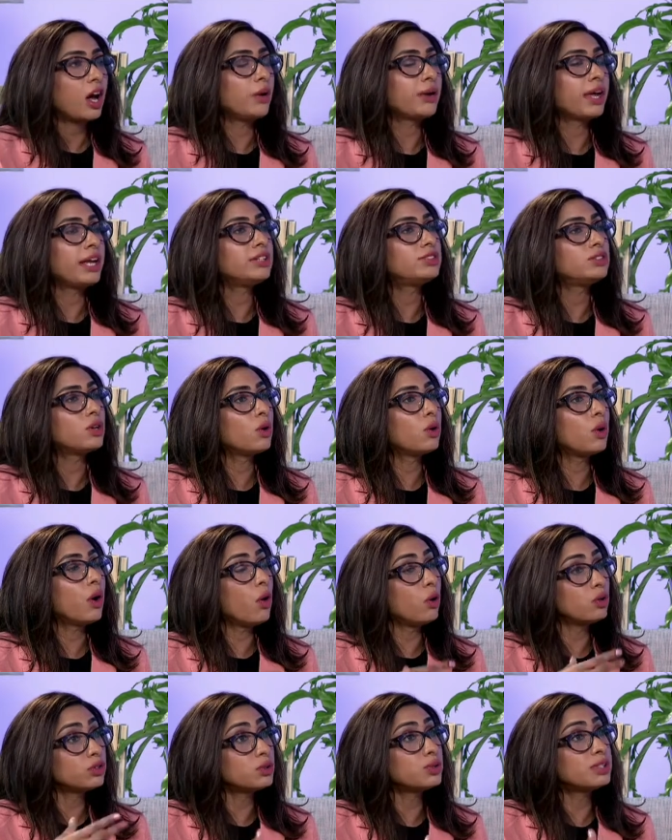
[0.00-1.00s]
Okay,
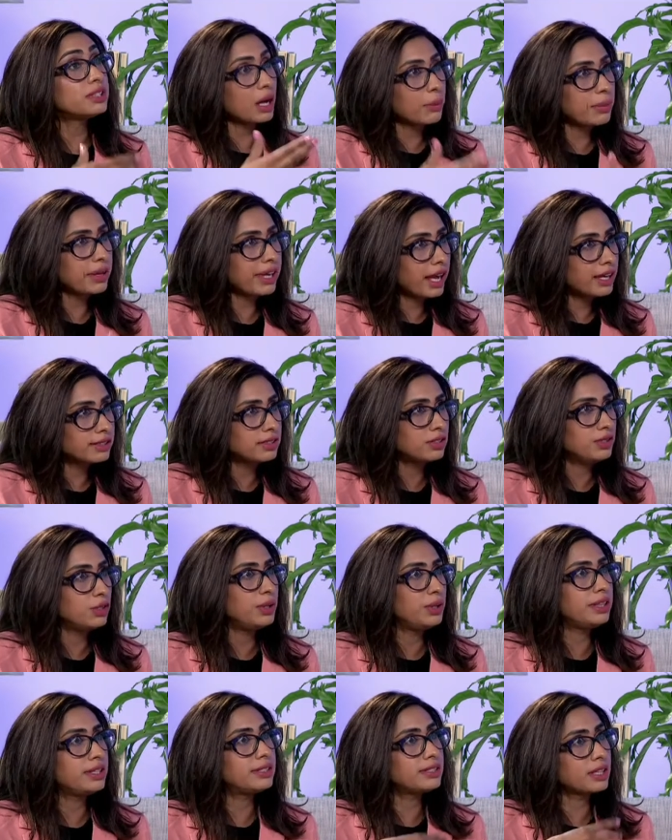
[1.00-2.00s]
so also stomach acid.
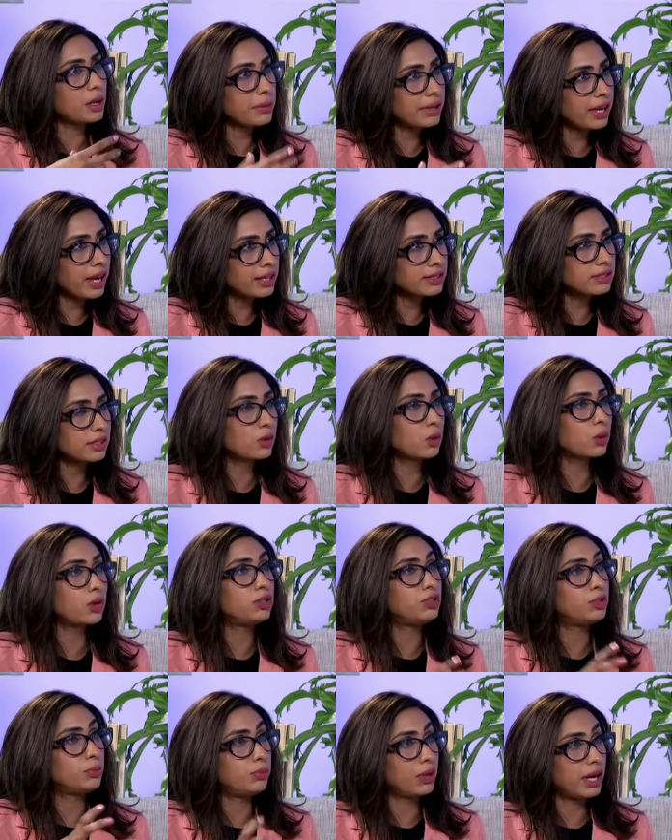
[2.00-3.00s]
You need the stomach acid in
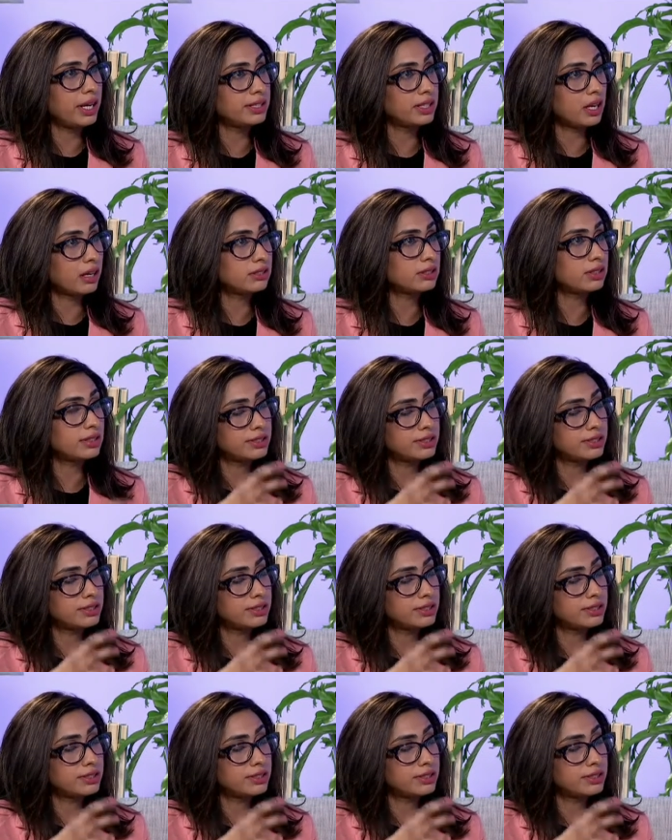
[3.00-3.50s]
order to break down.